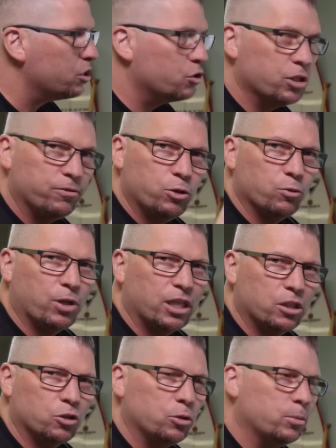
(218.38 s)
So if you're
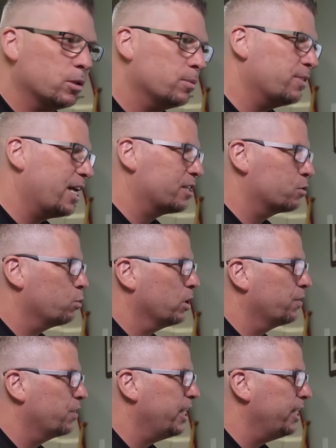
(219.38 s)
running aluminum, that's
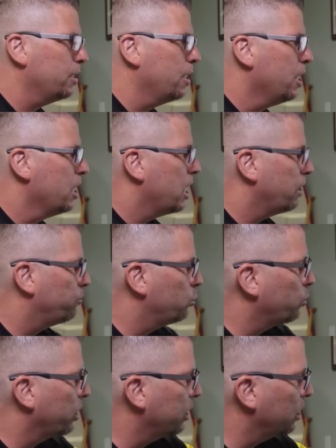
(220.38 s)
one thing. If you're
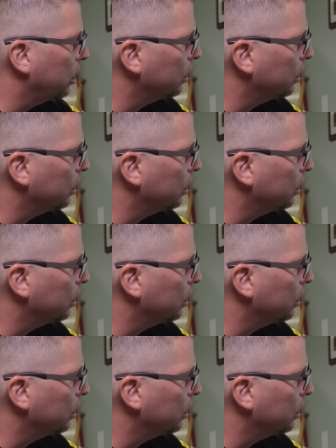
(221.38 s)
running